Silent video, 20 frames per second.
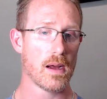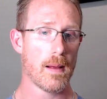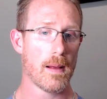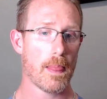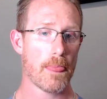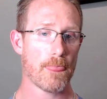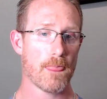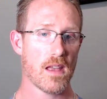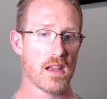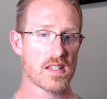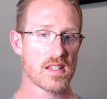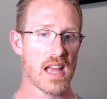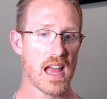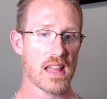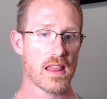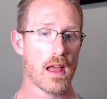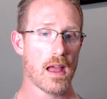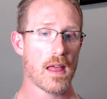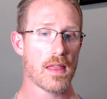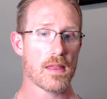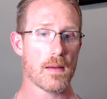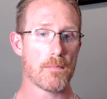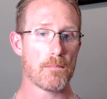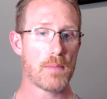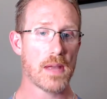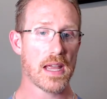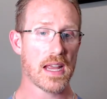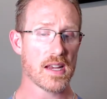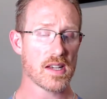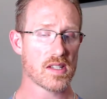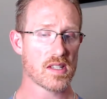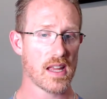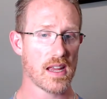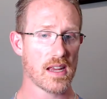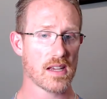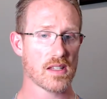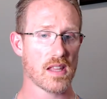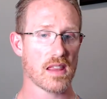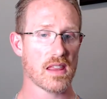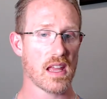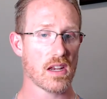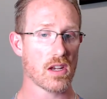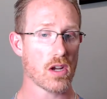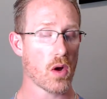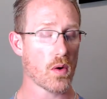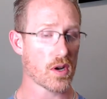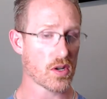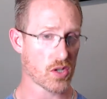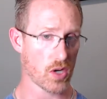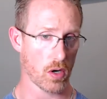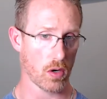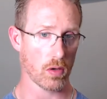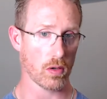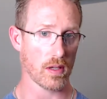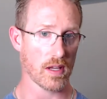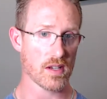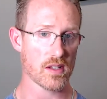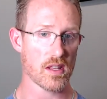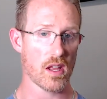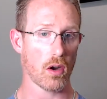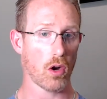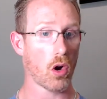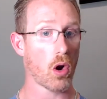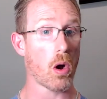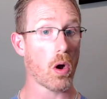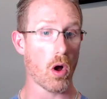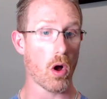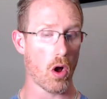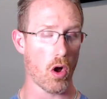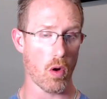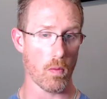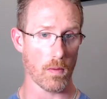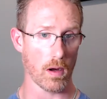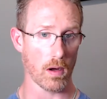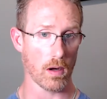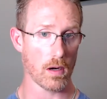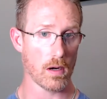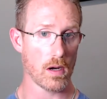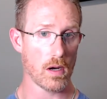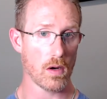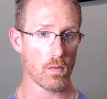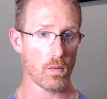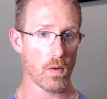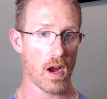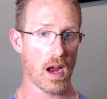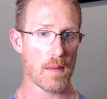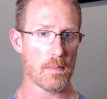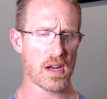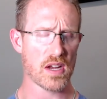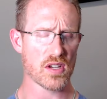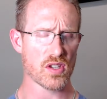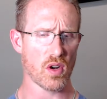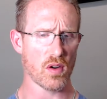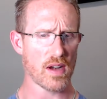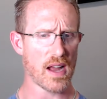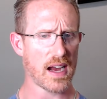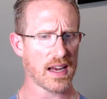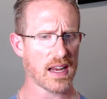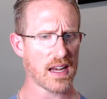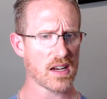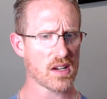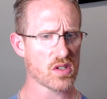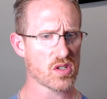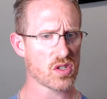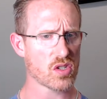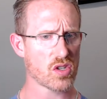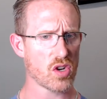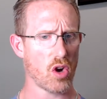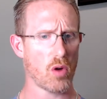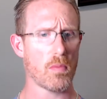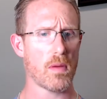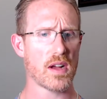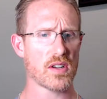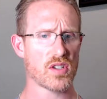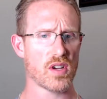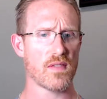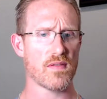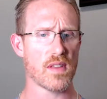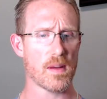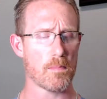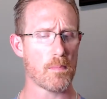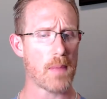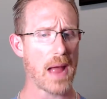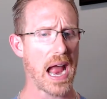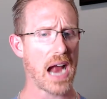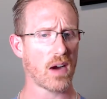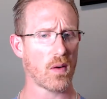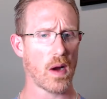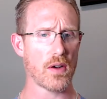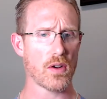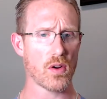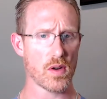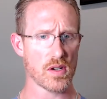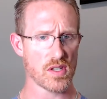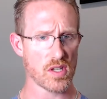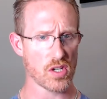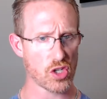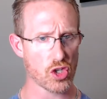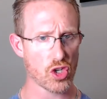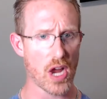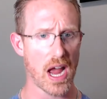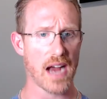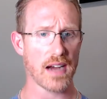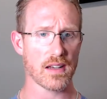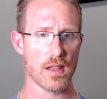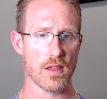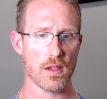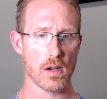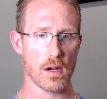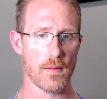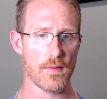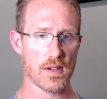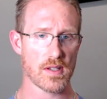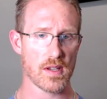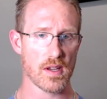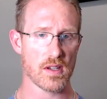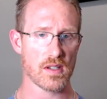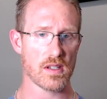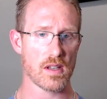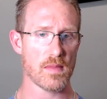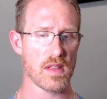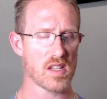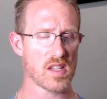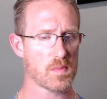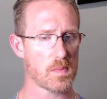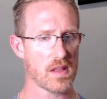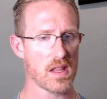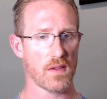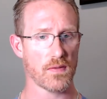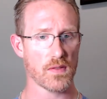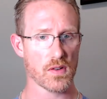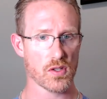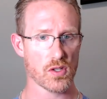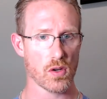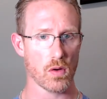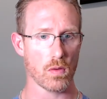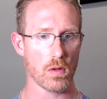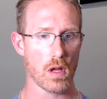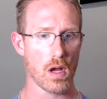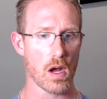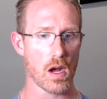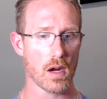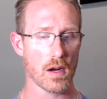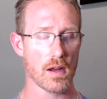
is that the biggest things that they notice early is they're calmer, right, because they're not getting so much of the background noise, the shock to the nervous system that's been there for so long.